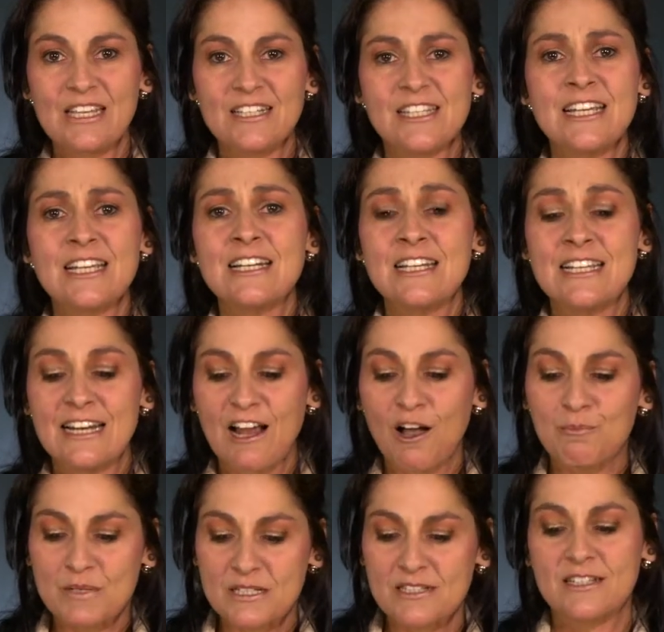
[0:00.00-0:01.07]
Secondly, in
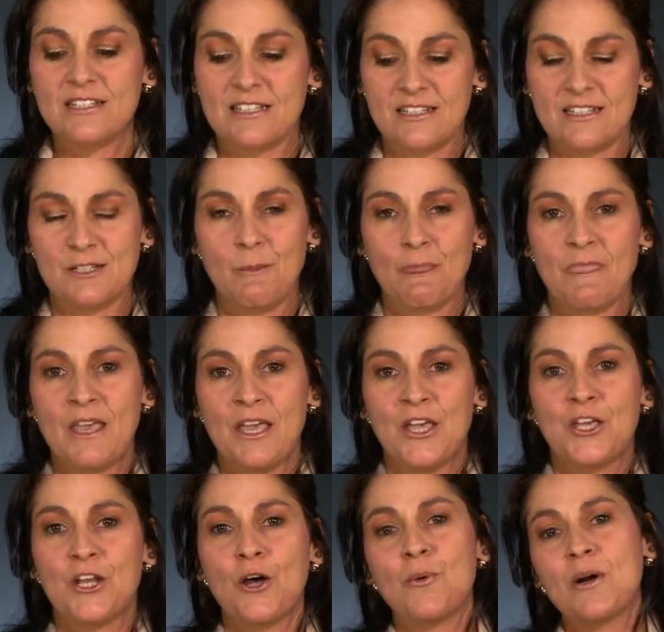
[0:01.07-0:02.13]
our businesses,
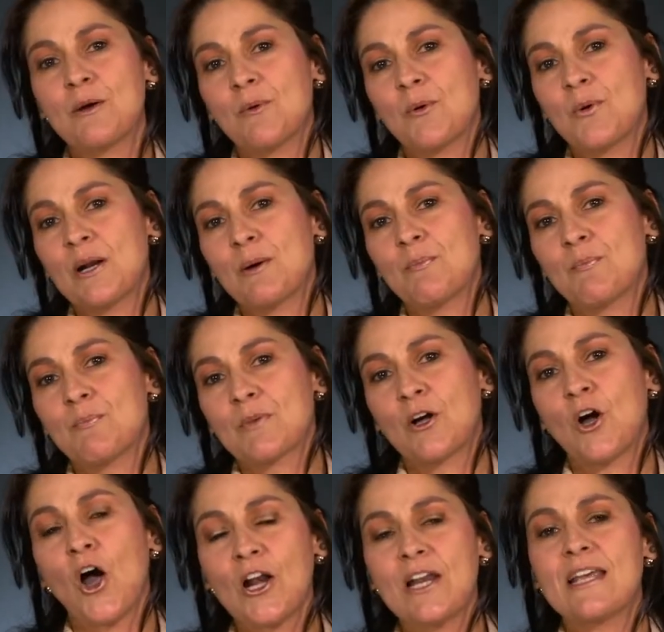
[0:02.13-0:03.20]
you know, when a, when a
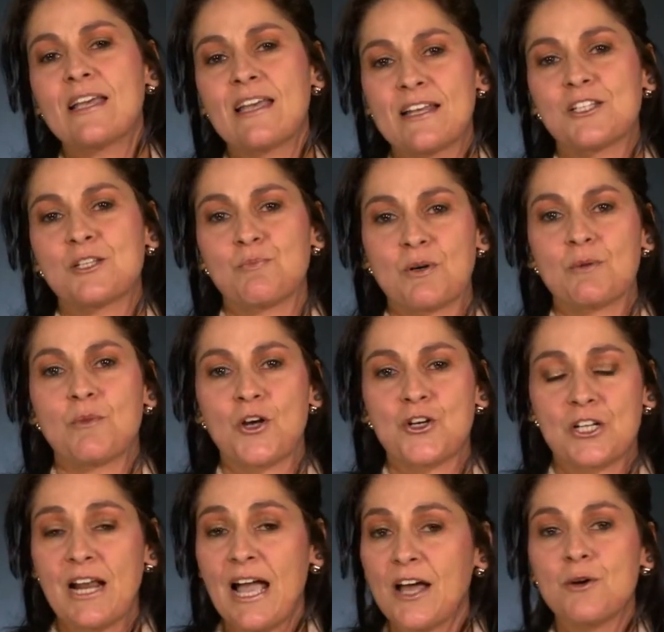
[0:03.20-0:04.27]
colleague gets a
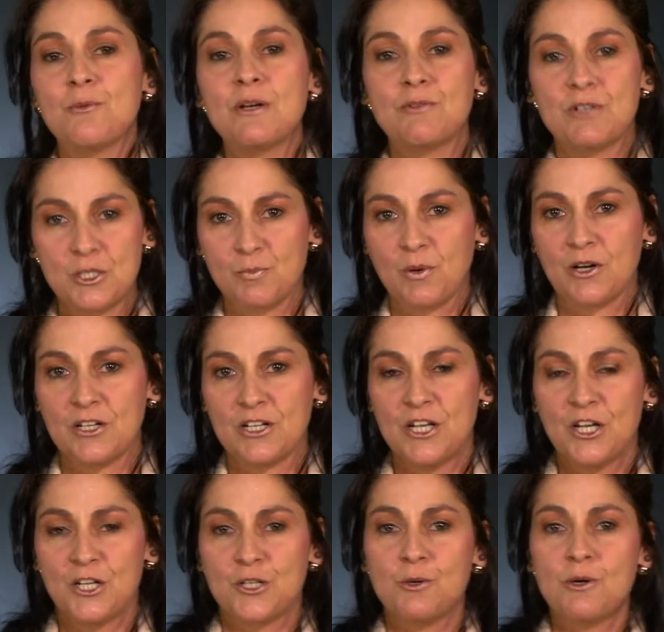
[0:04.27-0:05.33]
promotion, how do we respond?
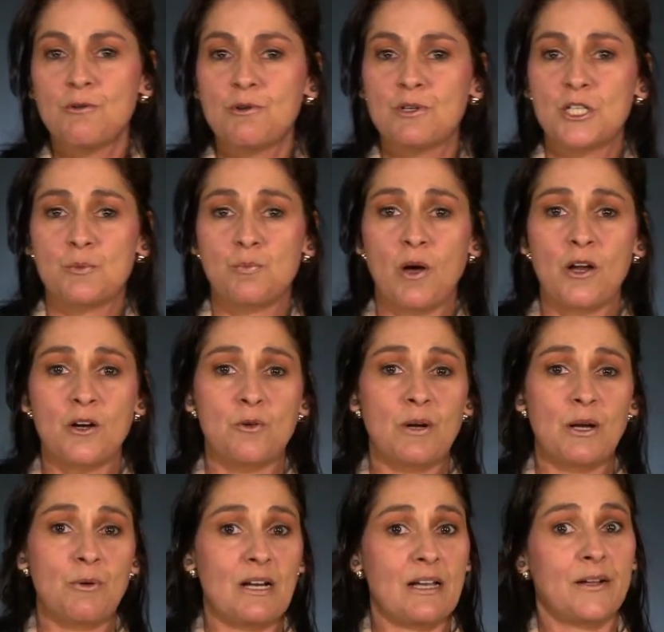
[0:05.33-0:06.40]
Do we respond
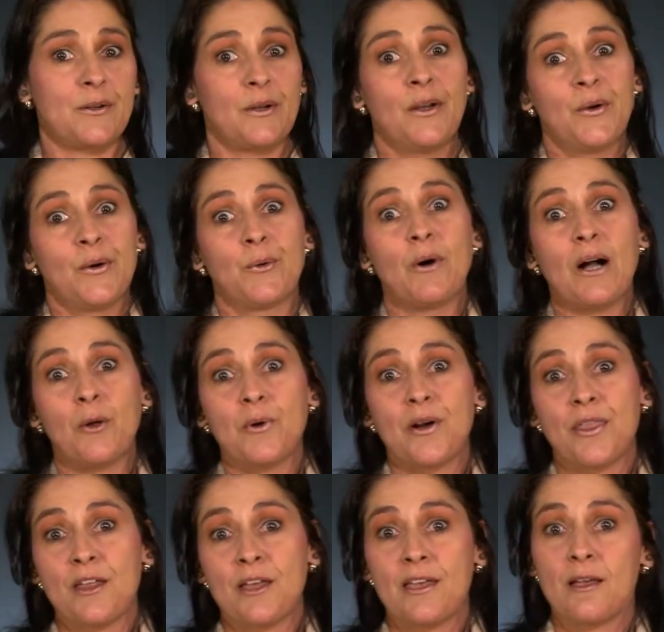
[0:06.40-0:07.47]
where we're like, well,
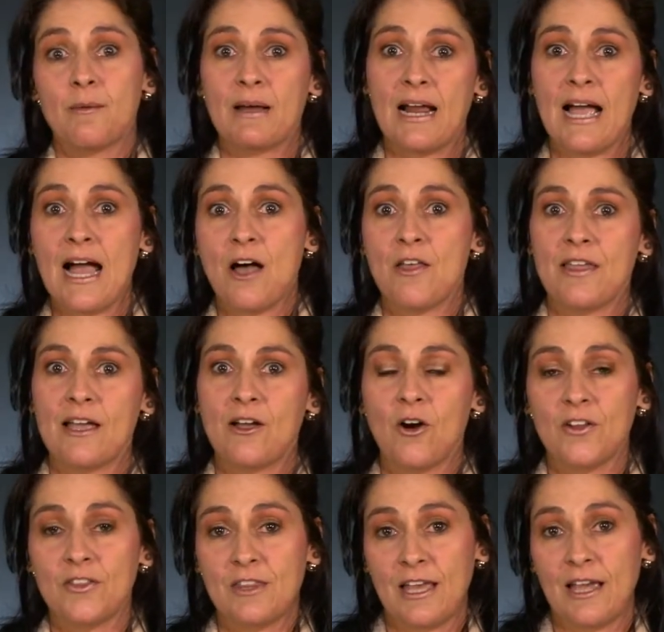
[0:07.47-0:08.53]
we're thinking about how they
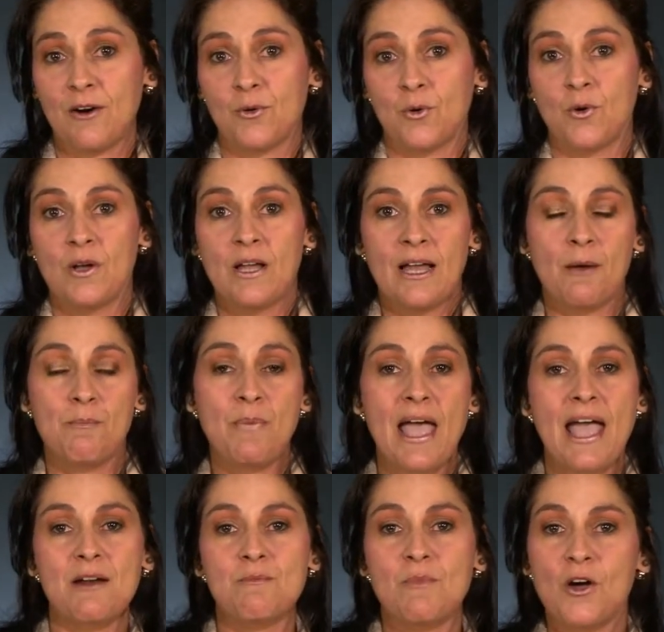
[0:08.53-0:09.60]
got there or a
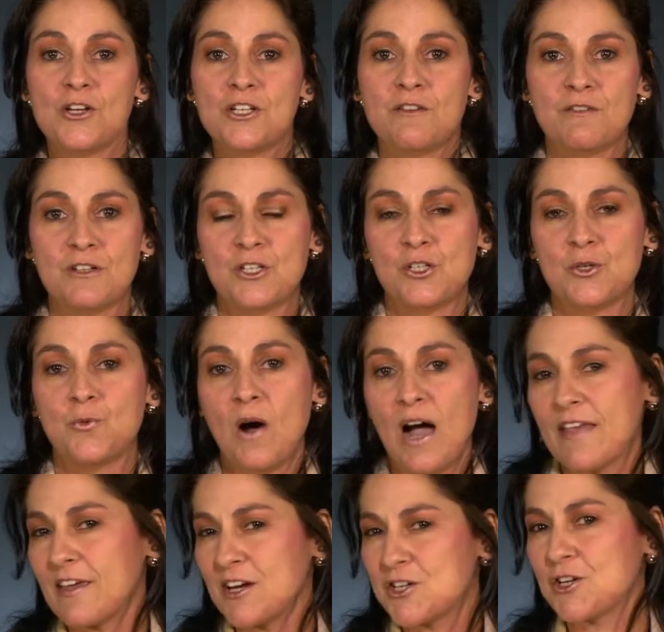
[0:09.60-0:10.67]
bad motive as to
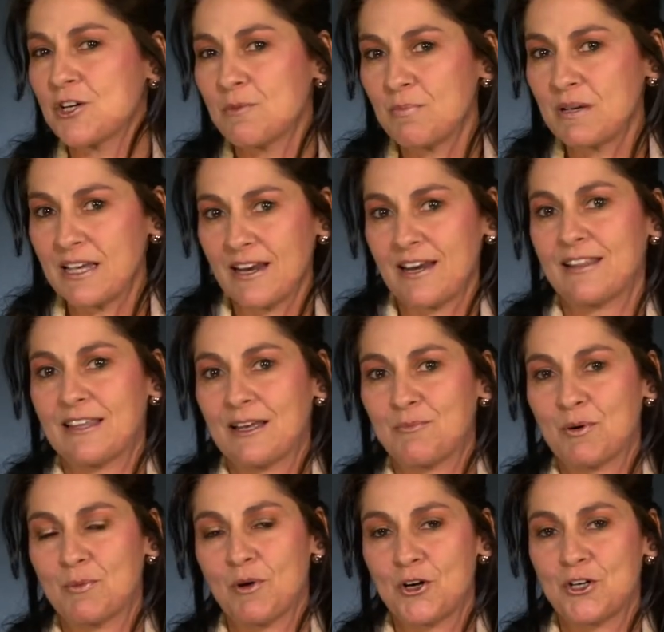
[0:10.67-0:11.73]
why they shouldn't be getting that
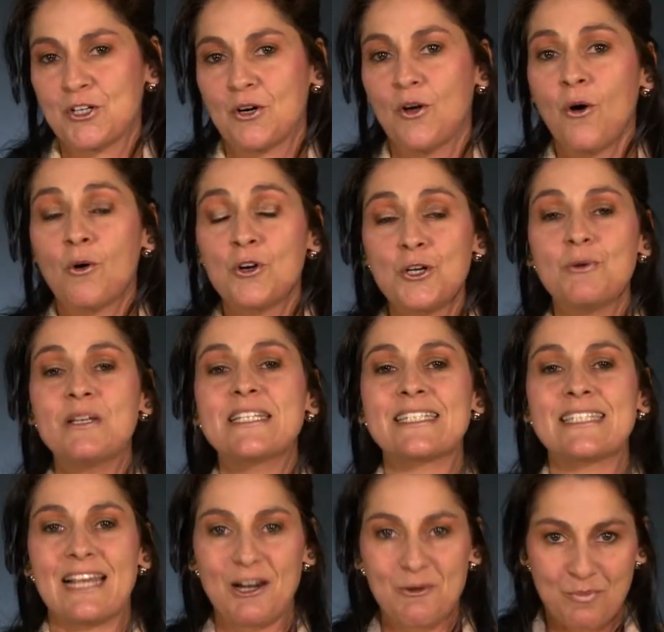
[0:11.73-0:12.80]
promotion? Or do we
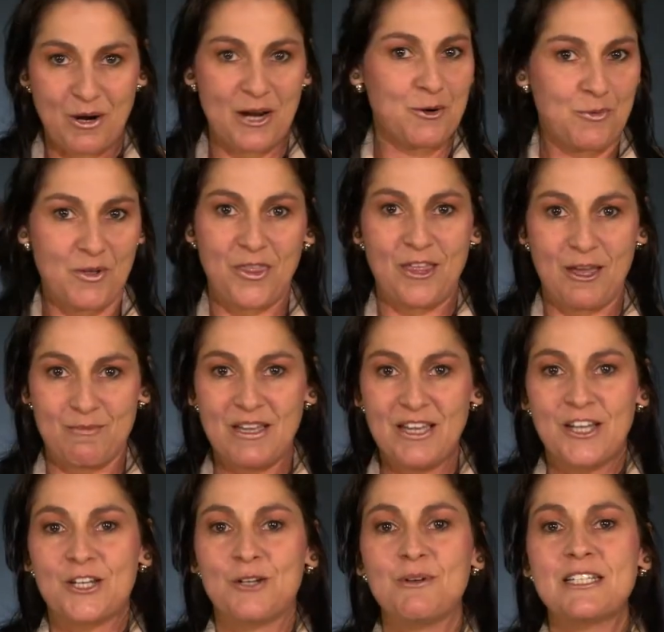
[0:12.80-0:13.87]
celebrate with them?
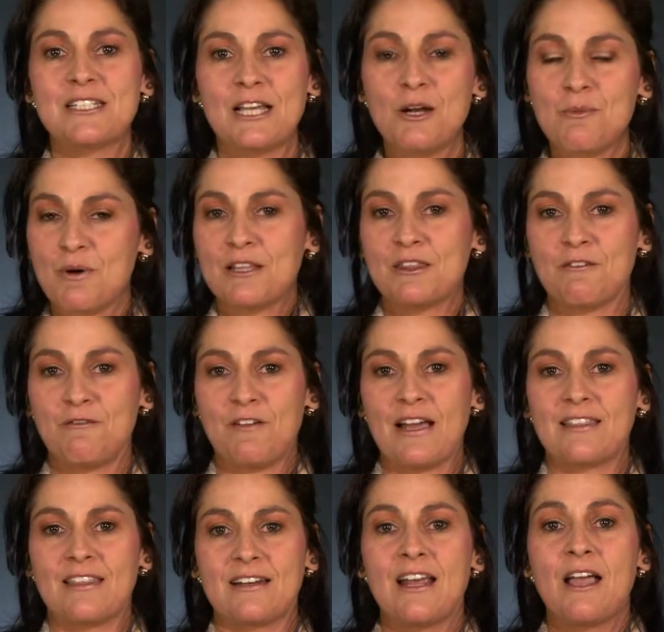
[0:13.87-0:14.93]
Do we celebrate the
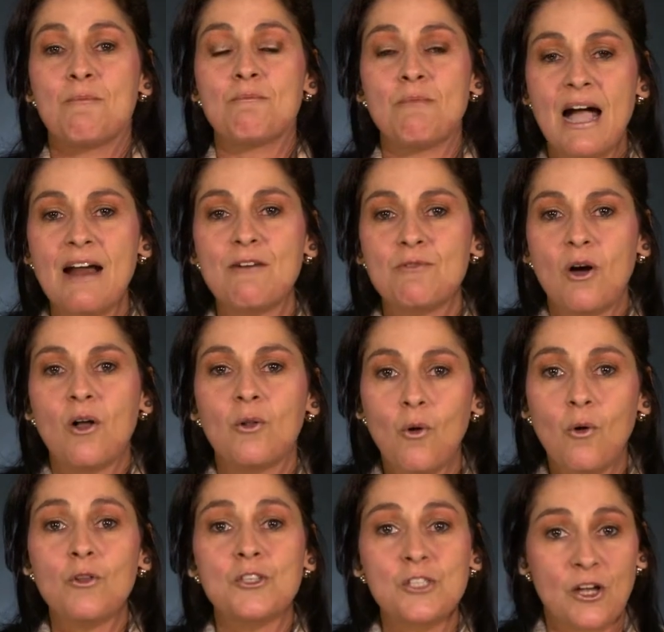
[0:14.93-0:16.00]
fact that my role
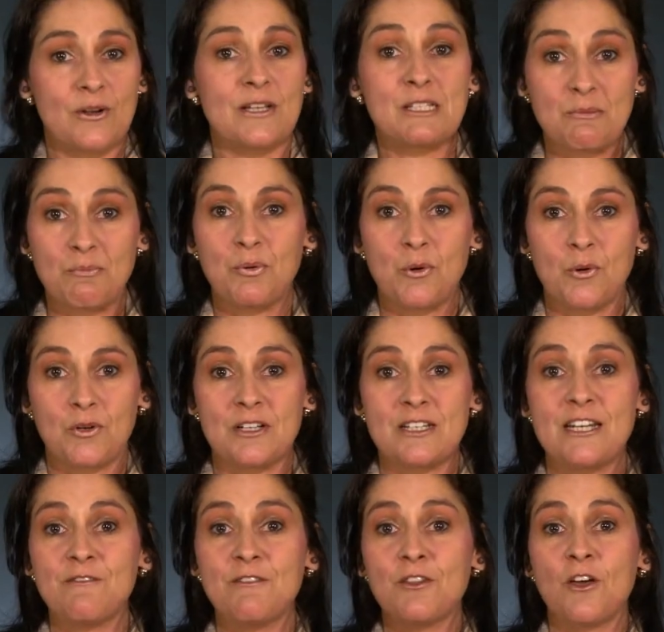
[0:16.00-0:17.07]
also is
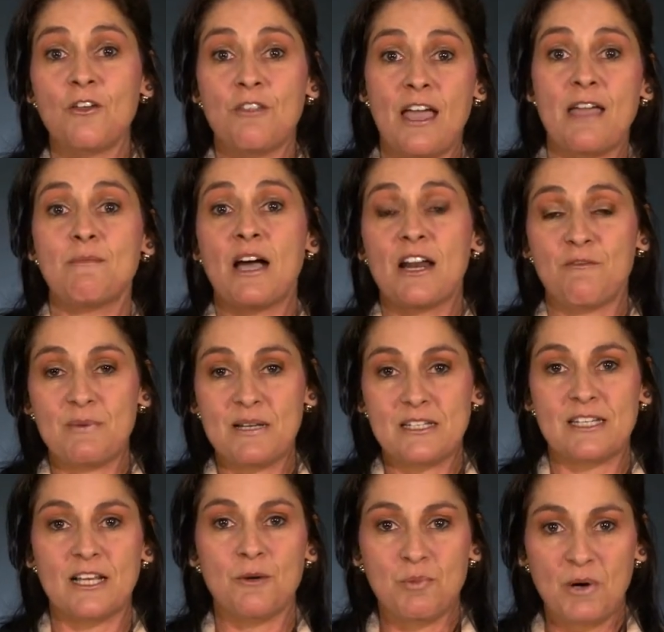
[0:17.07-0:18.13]
important, even though they might have been
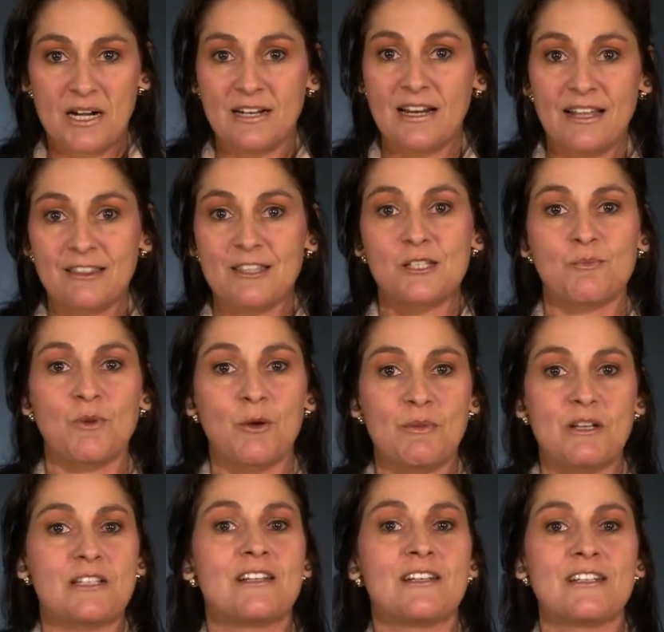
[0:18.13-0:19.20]
celebrated at this
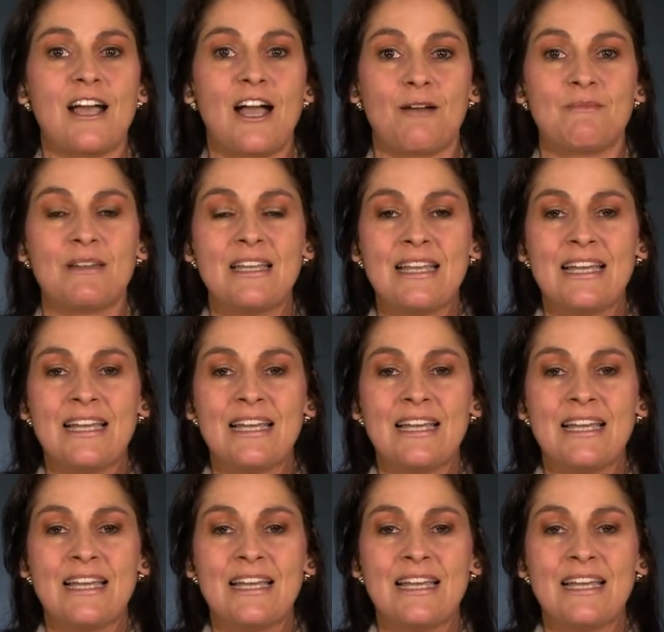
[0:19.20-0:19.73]
moment in time?